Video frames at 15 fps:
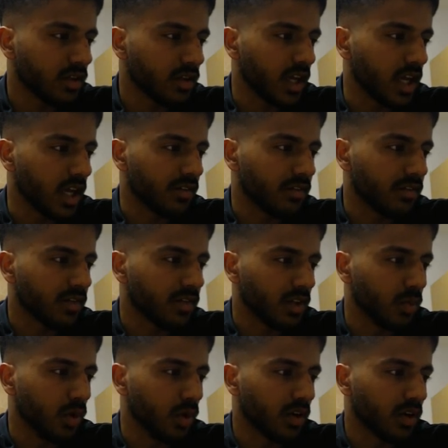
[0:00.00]
if the
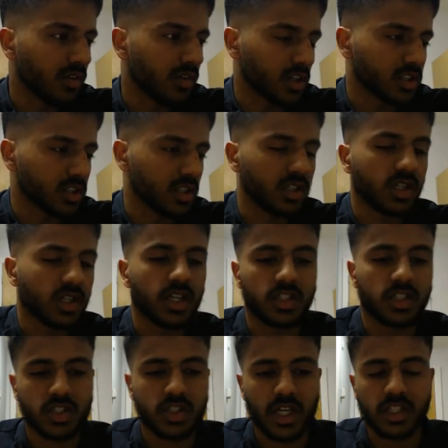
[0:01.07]
work function is
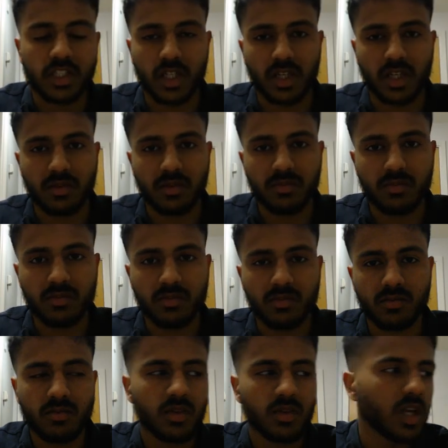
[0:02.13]
changing.
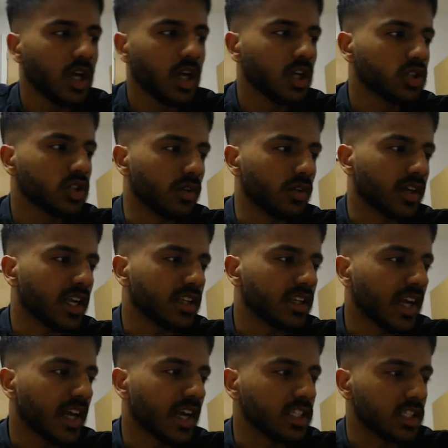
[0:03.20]
So if the kinetic
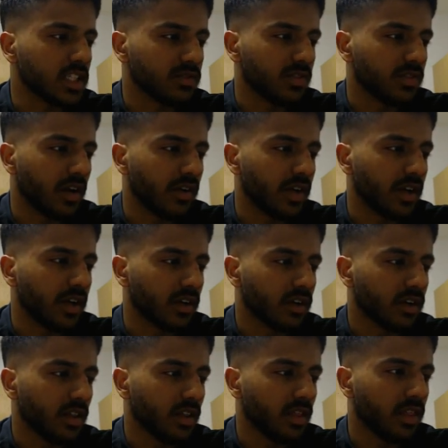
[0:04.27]
energy is varying,
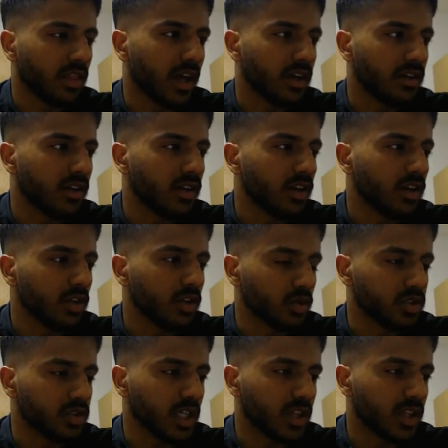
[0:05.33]
then you'll
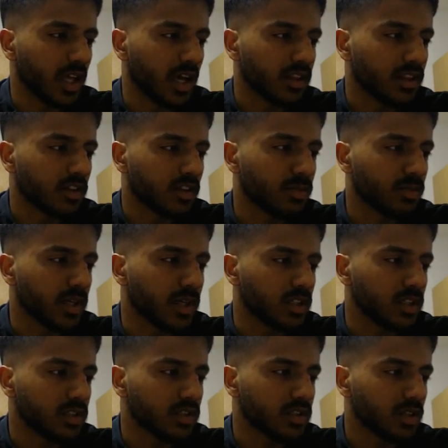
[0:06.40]
see that the
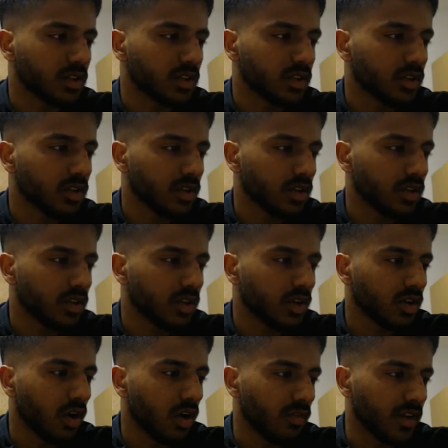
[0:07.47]
speeds
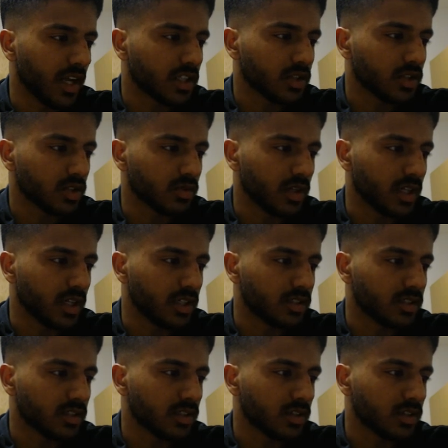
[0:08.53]
of electrons
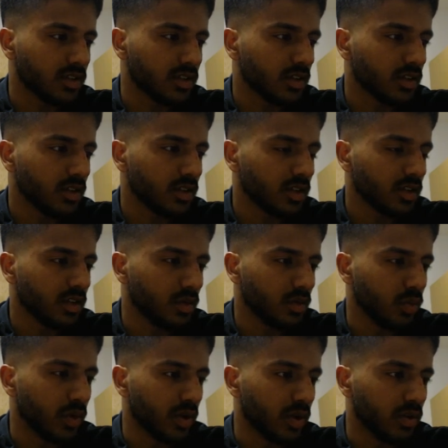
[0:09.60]
released
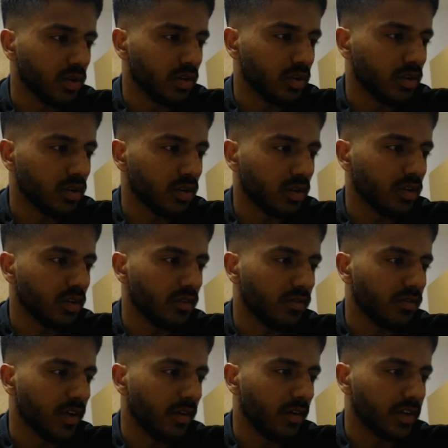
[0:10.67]
will
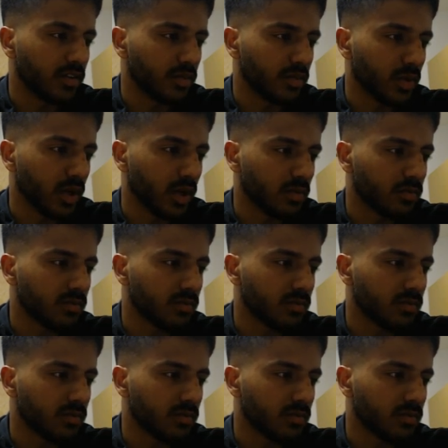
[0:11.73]
vary as well.